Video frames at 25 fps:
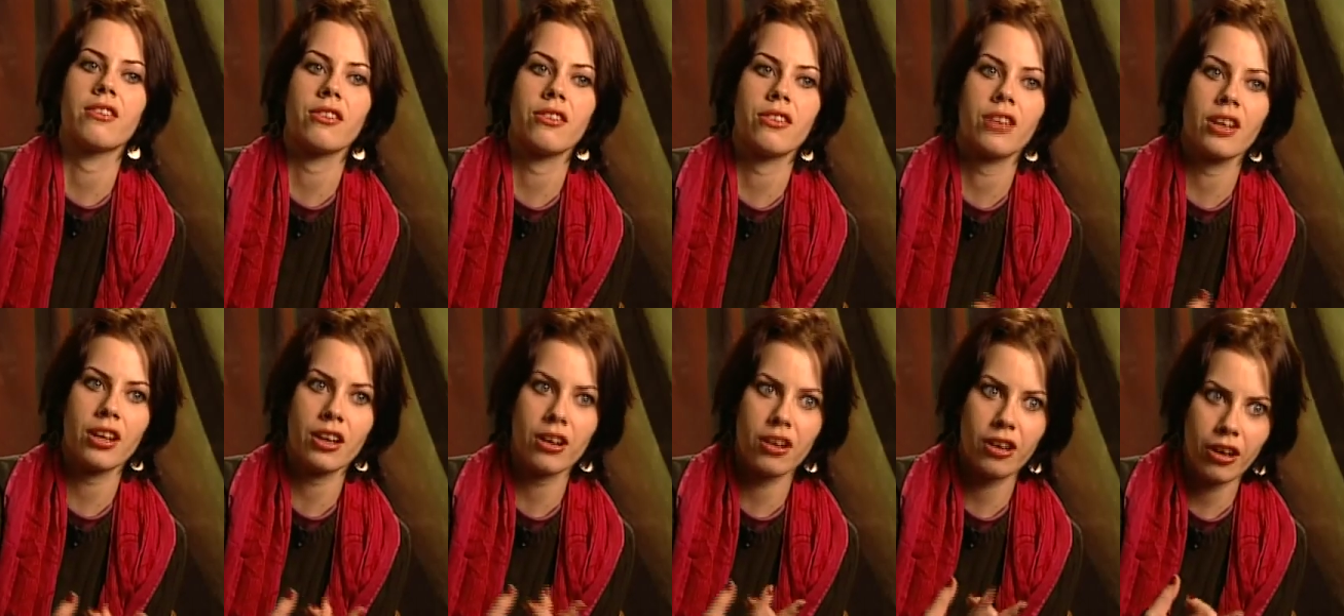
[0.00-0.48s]

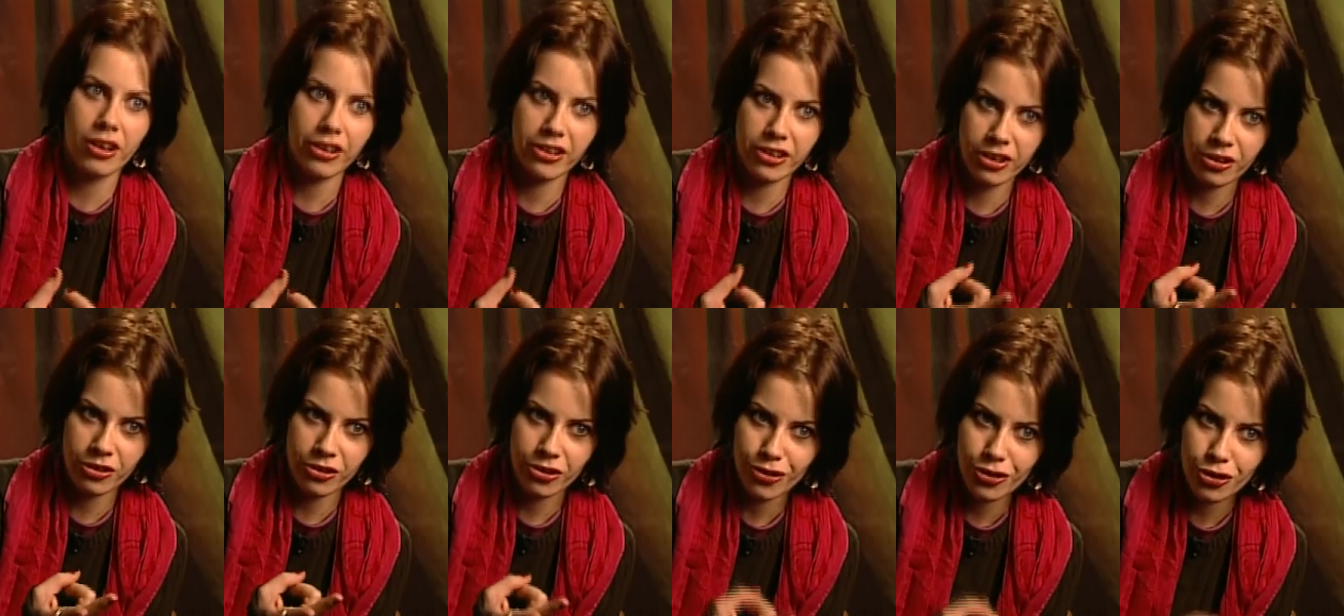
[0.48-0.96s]
Then it cut
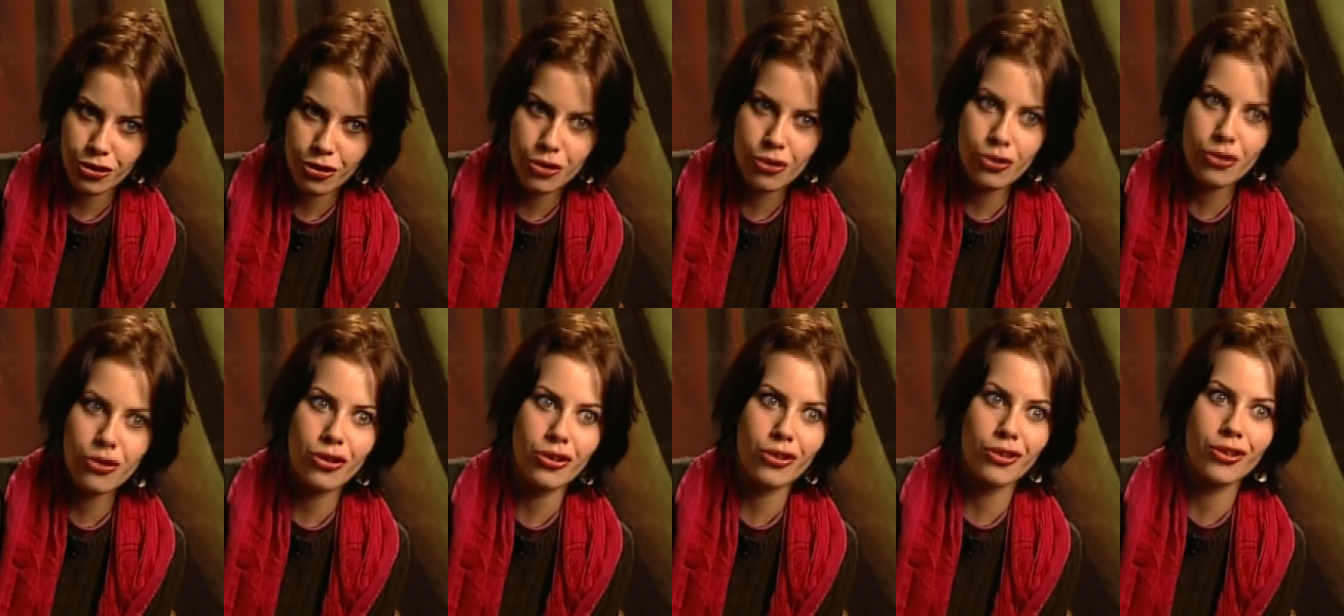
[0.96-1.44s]
down to 2
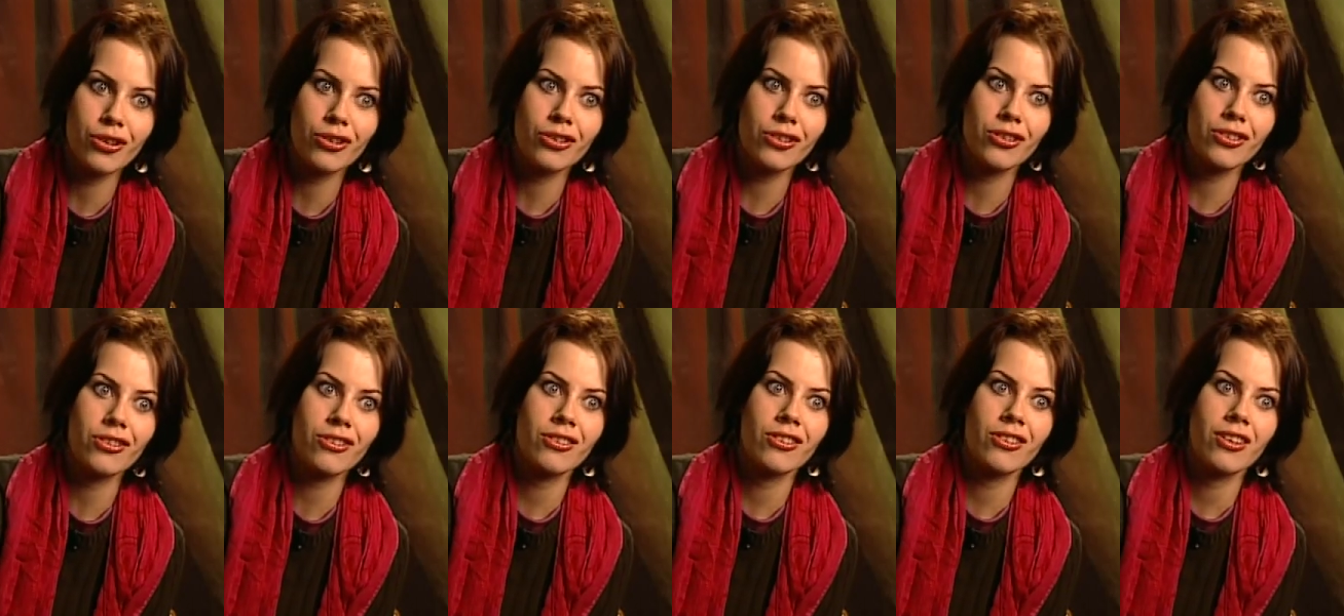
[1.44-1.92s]

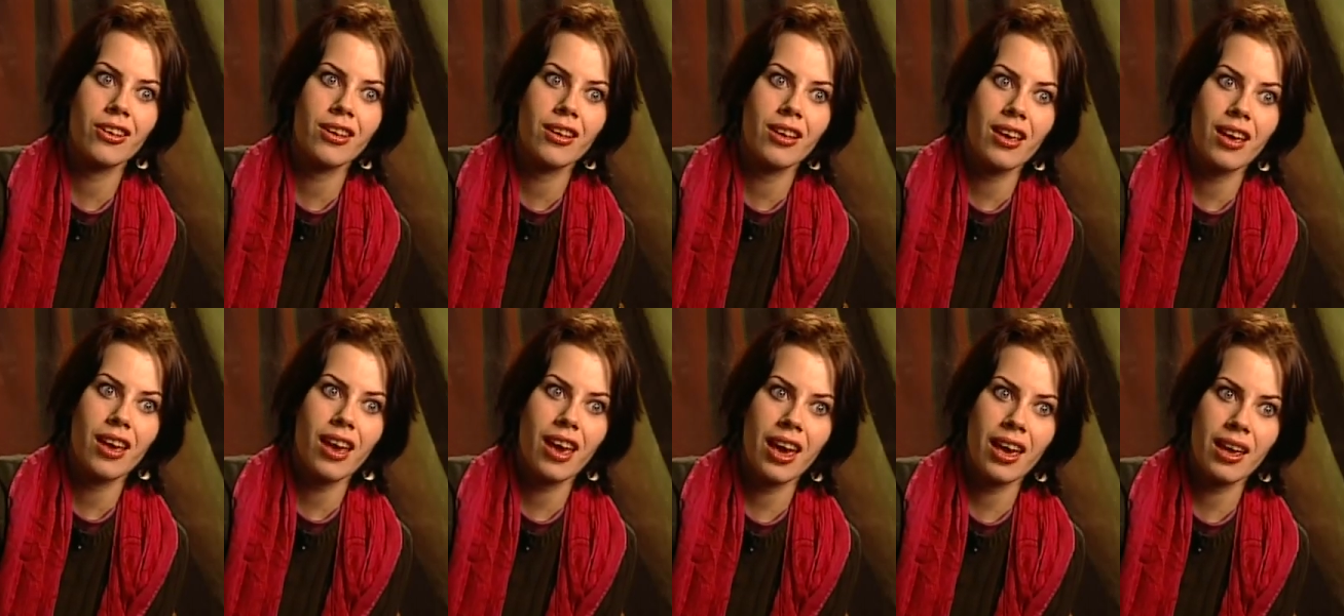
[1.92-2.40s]
girls,
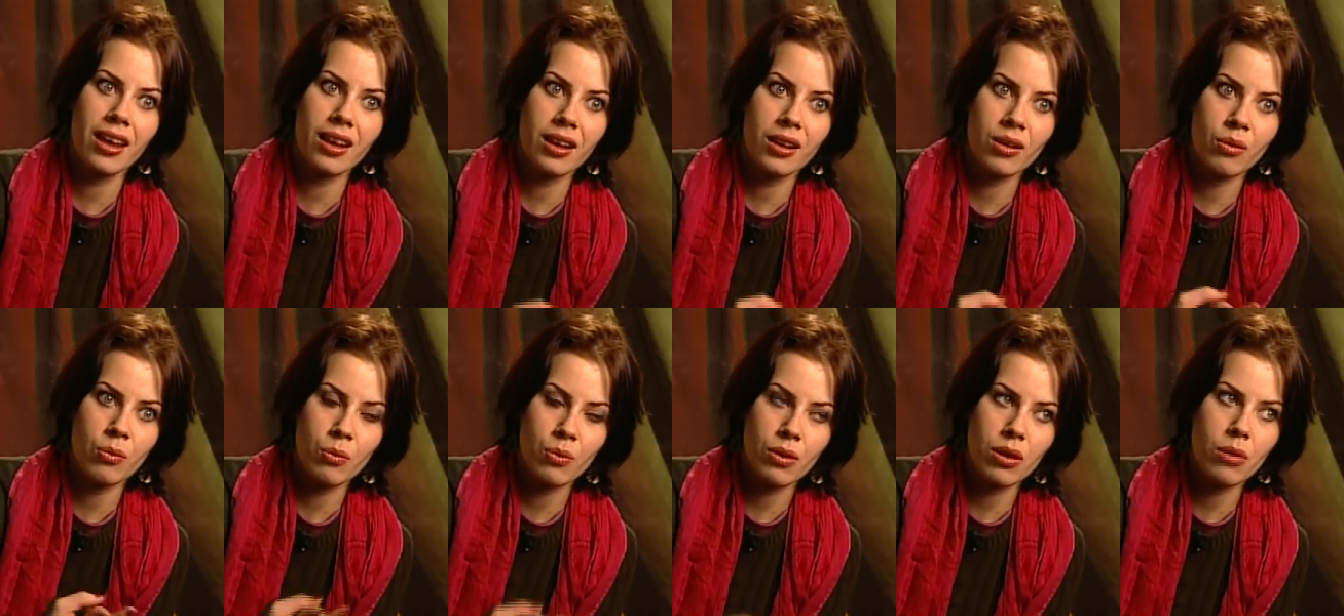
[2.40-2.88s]

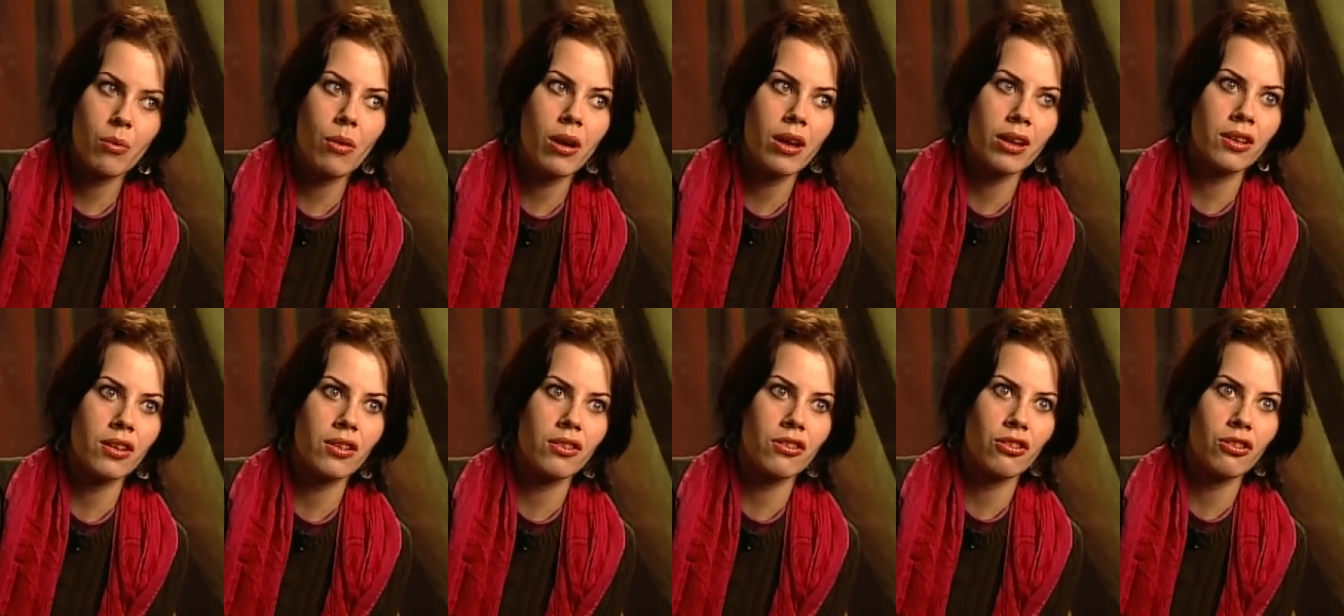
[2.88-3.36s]
and we
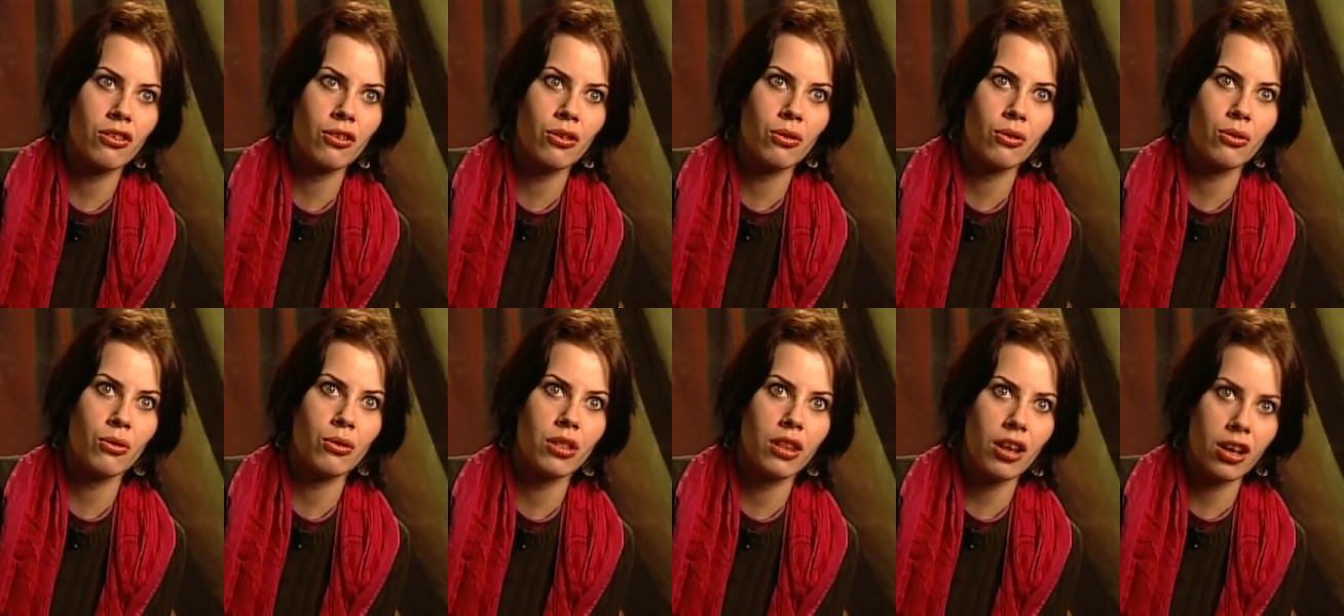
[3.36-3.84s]
went
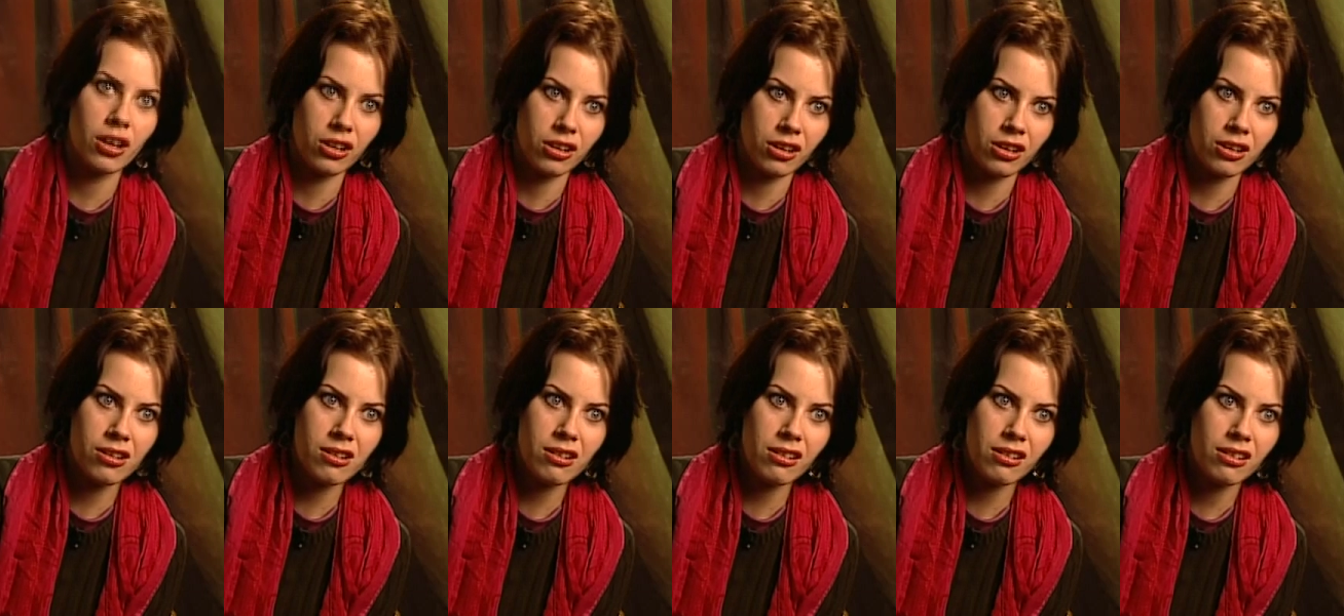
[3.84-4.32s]
to
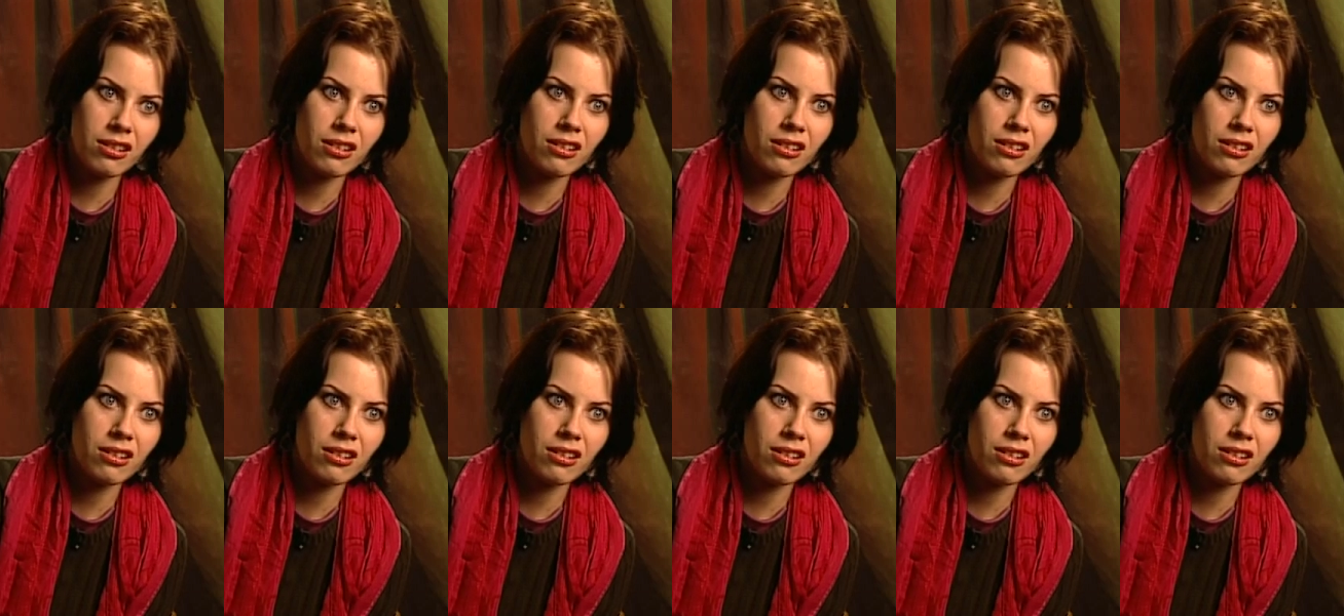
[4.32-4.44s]
London,